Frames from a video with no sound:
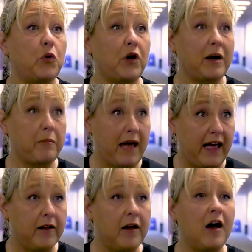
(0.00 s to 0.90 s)
board in
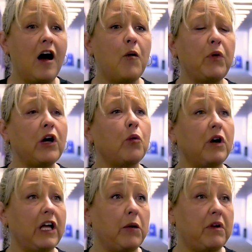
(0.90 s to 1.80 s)
May. Um, we are
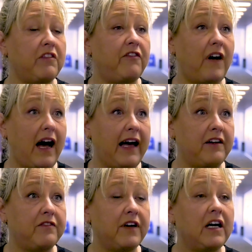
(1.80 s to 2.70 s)
working with
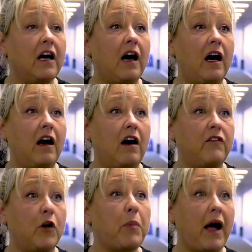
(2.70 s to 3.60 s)
five uh,
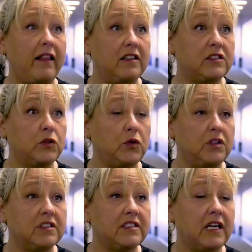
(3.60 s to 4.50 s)
of our pilot
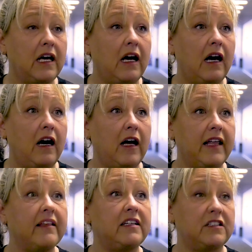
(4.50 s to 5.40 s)
schools uh,
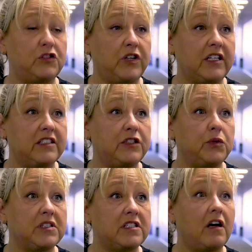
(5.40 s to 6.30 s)
in the district
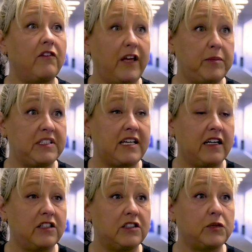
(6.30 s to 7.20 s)
to install vape
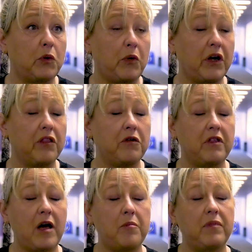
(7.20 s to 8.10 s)
detectors. We're working
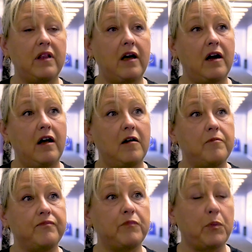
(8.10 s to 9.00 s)
through that, that
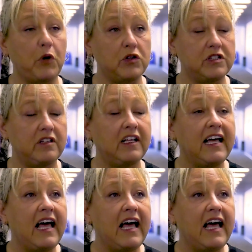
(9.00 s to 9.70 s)
um, proposal.